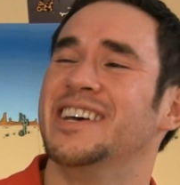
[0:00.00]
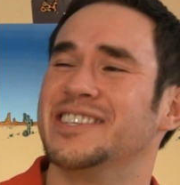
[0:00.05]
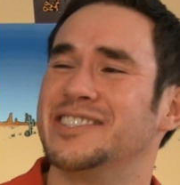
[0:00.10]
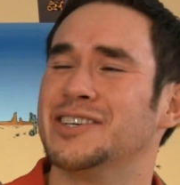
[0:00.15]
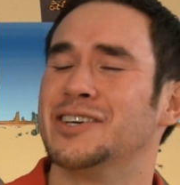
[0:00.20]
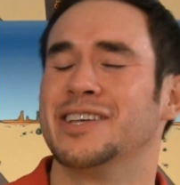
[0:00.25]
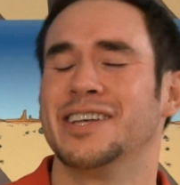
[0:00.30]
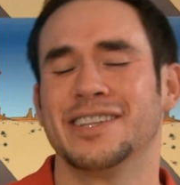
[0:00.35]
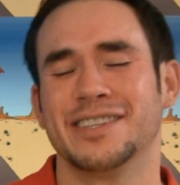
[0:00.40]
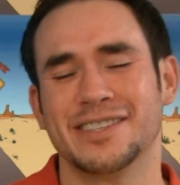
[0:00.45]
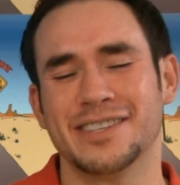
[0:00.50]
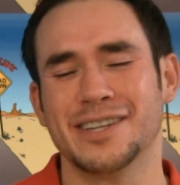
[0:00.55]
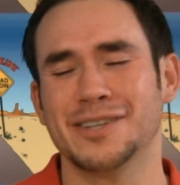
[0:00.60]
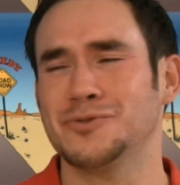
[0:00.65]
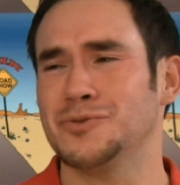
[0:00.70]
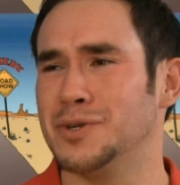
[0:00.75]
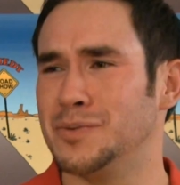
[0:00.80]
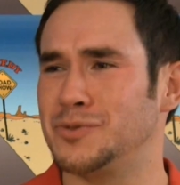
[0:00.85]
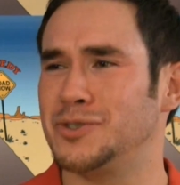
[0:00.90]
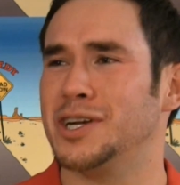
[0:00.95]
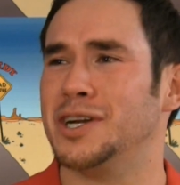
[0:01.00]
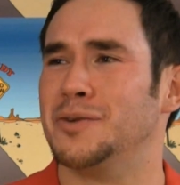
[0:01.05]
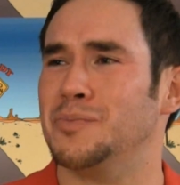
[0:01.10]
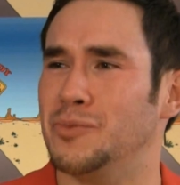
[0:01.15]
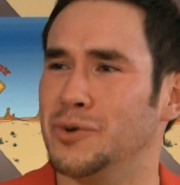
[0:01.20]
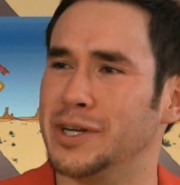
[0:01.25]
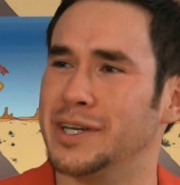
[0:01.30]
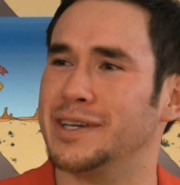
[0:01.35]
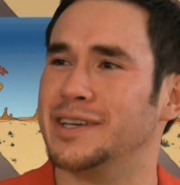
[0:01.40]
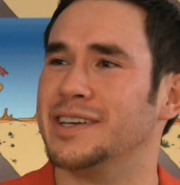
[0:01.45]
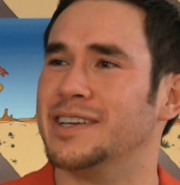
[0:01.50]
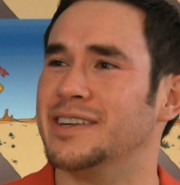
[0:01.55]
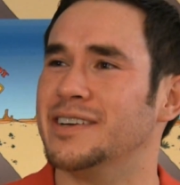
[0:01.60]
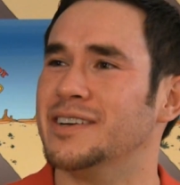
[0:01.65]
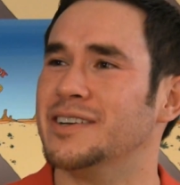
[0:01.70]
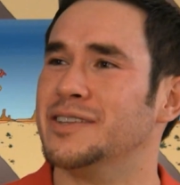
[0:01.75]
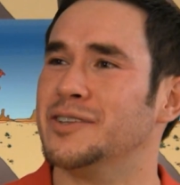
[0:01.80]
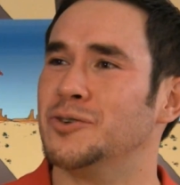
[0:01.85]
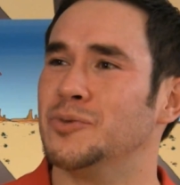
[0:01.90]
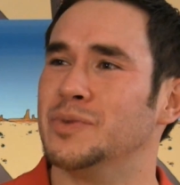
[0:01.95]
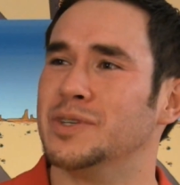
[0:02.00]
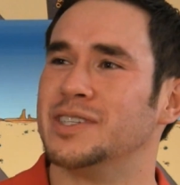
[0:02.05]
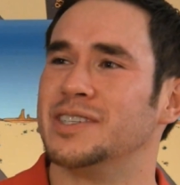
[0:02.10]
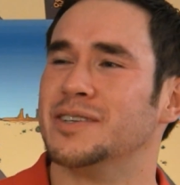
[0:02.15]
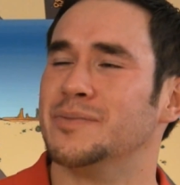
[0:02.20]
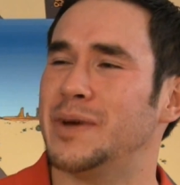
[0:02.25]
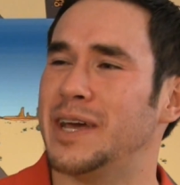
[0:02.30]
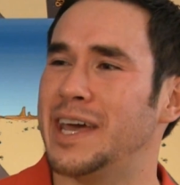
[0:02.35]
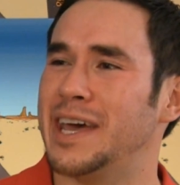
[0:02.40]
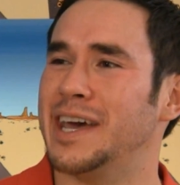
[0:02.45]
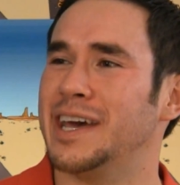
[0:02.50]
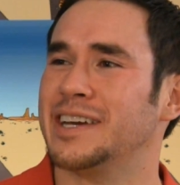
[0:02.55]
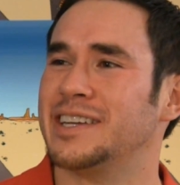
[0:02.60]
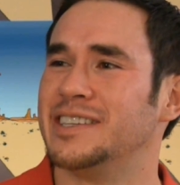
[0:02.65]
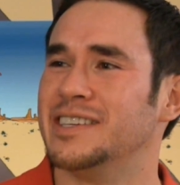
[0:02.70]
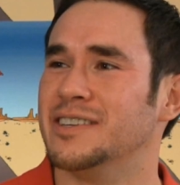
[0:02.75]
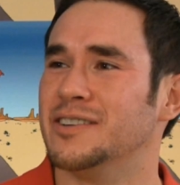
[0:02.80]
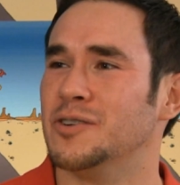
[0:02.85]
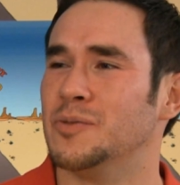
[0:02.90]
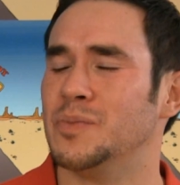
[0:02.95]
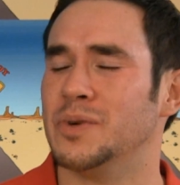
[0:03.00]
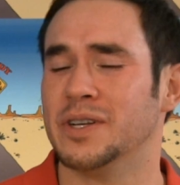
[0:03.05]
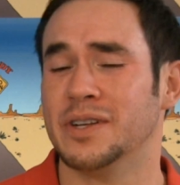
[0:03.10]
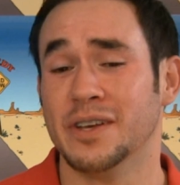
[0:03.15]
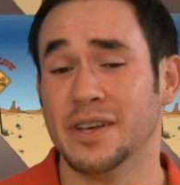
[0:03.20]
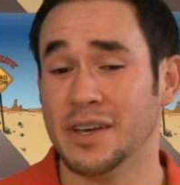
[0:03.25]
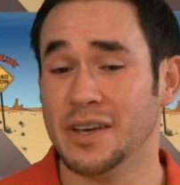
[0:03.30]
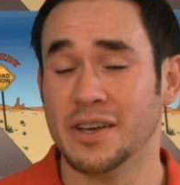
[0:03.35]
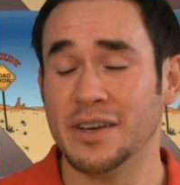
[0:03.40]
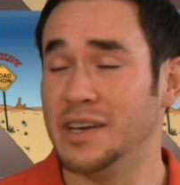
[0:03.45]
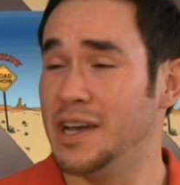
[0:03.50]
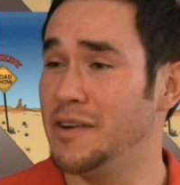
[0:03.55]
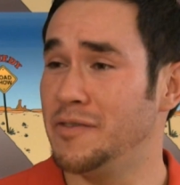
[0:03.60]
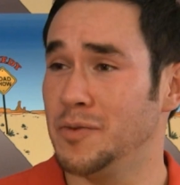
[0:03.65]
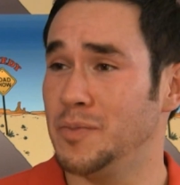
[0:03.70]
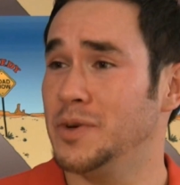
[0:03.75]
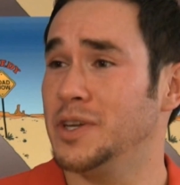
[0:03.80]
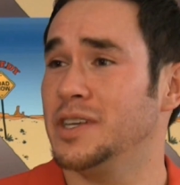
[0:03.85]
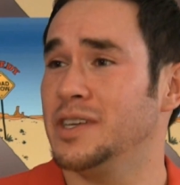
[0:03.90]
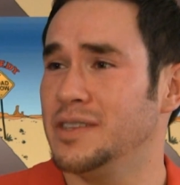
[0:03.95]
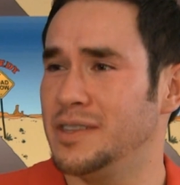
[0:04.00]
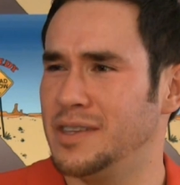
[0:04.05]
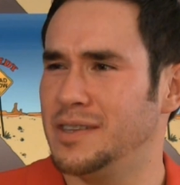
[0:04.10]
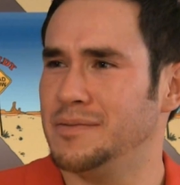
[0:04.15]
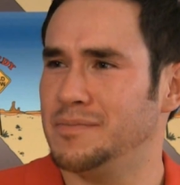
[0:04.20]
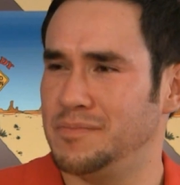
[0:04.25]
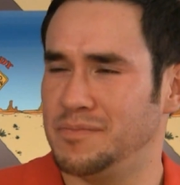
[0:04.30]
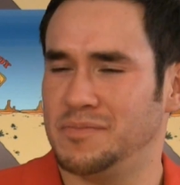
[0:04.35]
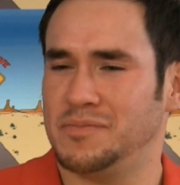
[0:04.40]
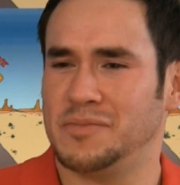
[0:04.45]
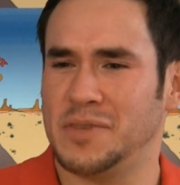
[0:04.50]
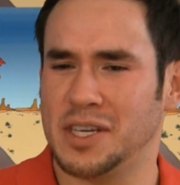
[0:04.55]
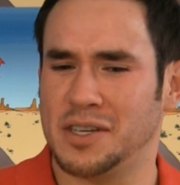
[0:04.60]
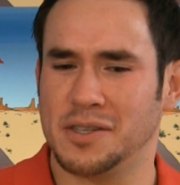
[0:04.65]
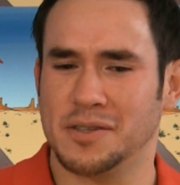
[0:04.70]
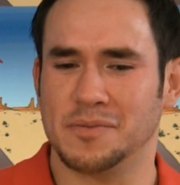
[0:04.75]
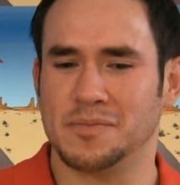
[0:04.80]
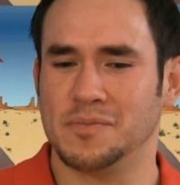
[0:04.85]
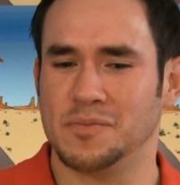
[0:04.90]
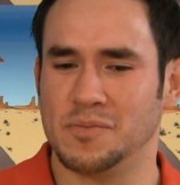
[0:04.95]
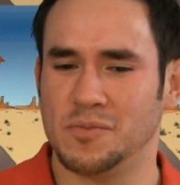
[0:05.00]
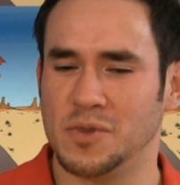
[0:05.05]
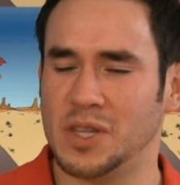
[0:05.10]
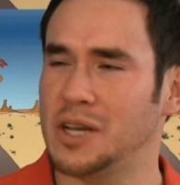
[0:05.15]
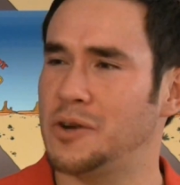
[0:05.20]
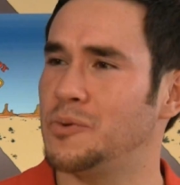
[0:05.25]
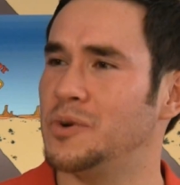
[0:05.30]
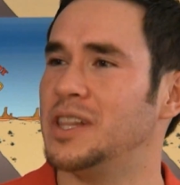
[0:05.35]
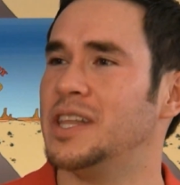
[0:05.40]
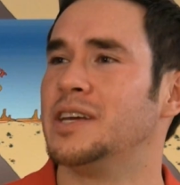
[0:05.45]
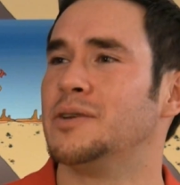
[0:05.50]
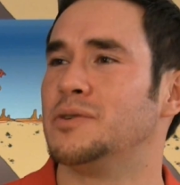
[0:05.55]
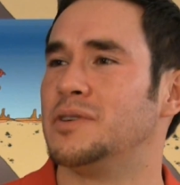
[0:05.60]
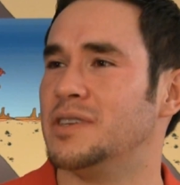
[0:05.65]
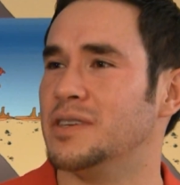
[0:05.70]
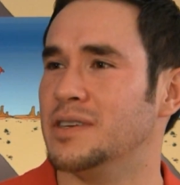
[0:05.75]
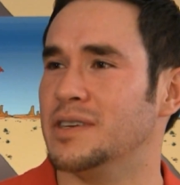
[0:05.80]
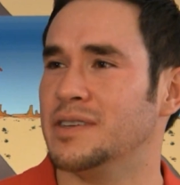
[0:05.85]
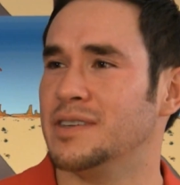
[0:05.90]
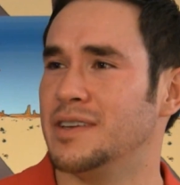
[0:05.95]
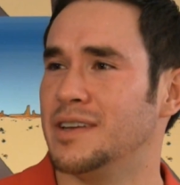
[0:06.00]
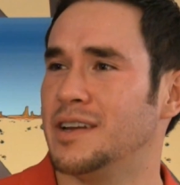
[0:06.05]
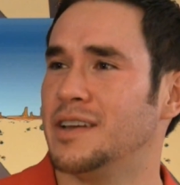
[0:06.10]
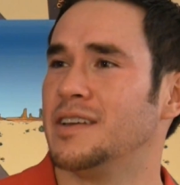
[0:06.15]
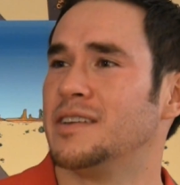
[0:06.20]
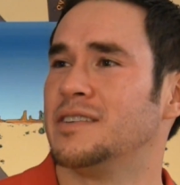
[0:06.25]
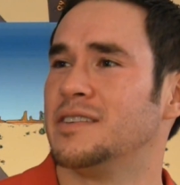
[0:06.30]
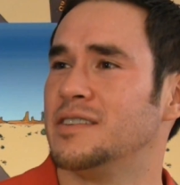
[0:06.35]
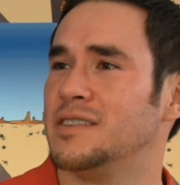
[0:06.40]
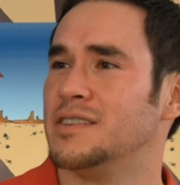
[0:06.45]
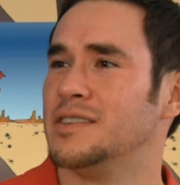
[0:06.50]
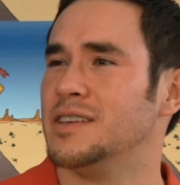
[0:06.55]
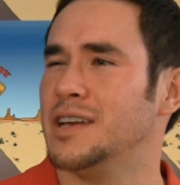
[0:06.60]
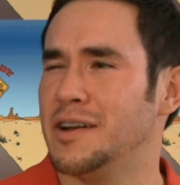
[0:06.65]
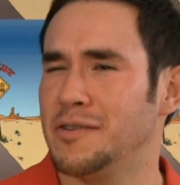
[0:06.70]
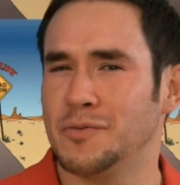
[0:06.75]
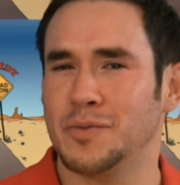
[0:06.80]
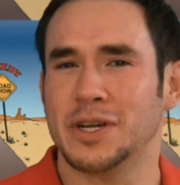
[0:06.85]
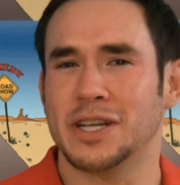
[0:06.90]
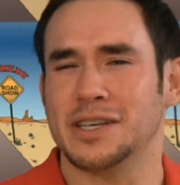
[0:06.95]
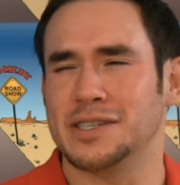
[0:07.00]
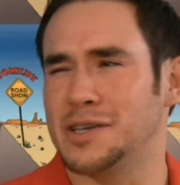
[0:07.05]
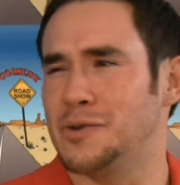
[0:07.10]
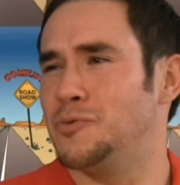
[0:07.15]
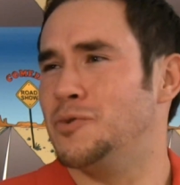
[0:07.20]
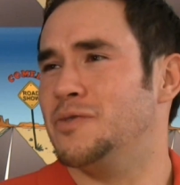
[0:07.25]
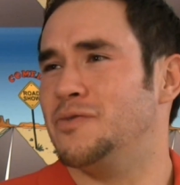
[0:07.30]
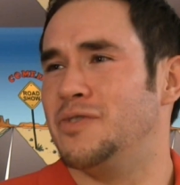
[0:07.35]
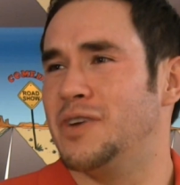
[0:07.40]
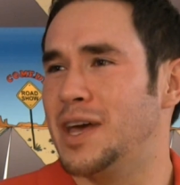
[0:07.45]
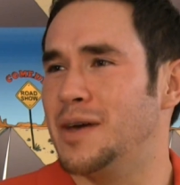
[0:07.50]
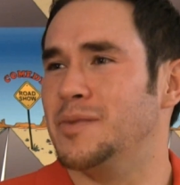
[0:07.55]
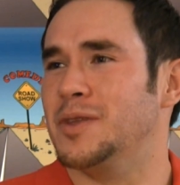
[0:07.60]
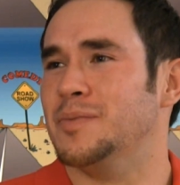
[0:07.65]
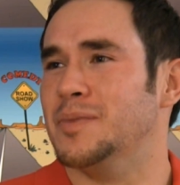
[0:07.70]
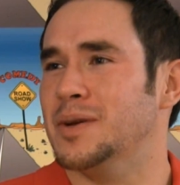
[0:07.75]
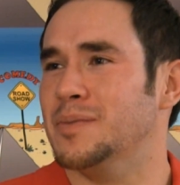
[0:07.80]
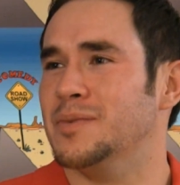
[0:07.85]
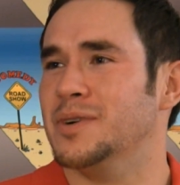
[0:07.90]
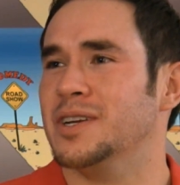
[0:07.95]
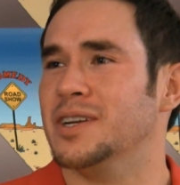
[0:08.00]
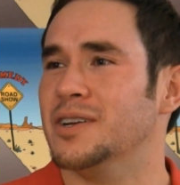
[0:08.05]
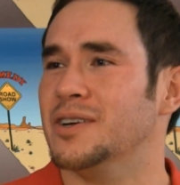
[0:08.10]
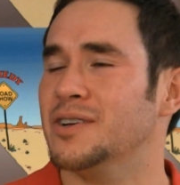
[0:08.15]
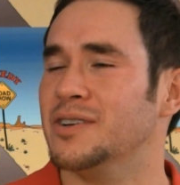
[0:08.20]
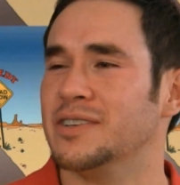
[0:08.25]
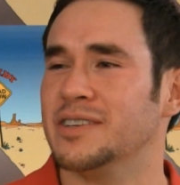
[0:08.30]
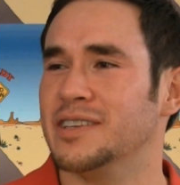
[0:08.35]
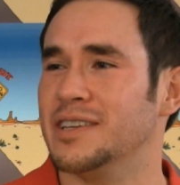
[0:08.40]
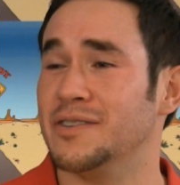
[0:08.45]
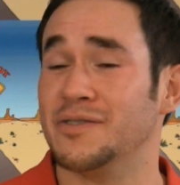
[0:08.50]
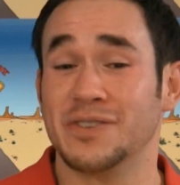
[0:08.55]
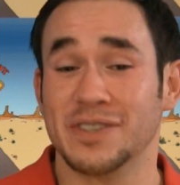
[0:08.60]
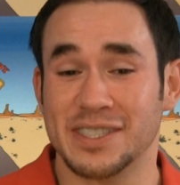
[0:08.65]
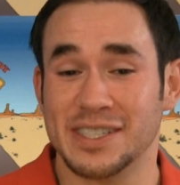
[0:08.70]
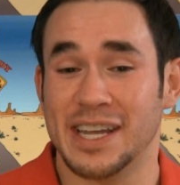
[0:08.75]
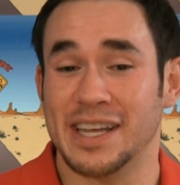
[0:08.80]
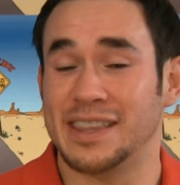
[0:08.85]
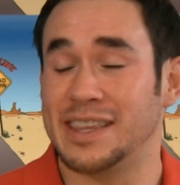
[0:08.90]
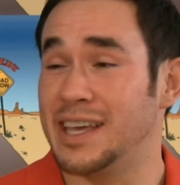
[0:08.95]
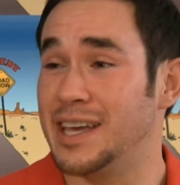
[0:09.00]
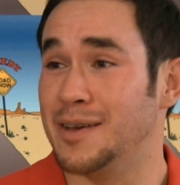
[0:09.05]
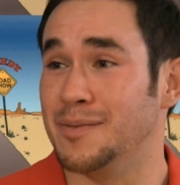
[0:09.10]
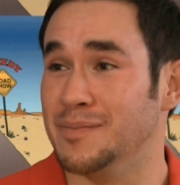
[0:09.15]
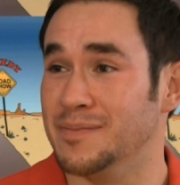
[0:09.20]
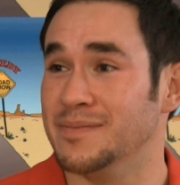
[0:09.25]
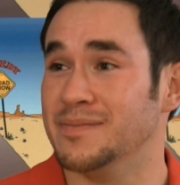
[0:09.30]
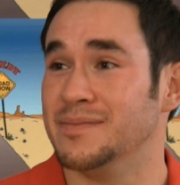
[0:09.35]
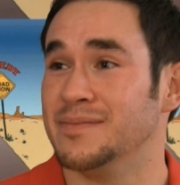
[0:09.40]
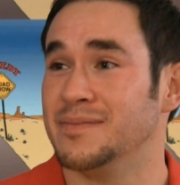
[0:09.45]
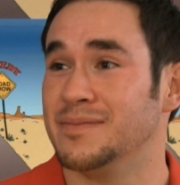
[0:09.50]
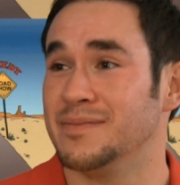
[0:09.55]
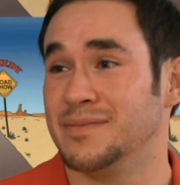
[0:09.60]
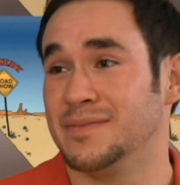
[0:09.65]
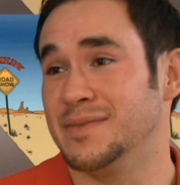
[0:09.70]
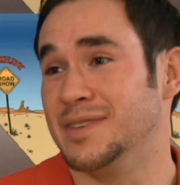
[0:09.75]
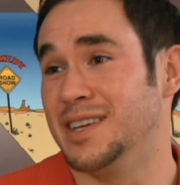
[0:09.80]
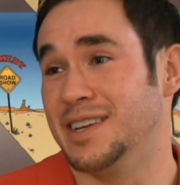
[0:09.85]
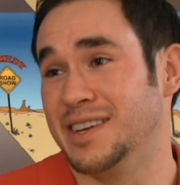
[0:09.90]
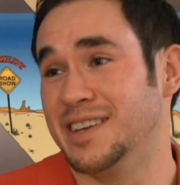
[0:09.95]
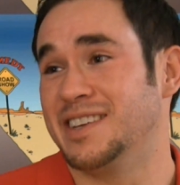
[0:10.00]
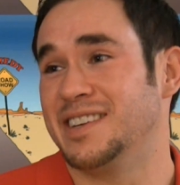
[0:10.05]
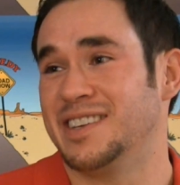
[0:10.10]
So that's what I'm trying to bring, a little bit to my act. But everybody they could relate to it. Everybody has that one family member, and if it's not them. Yeah.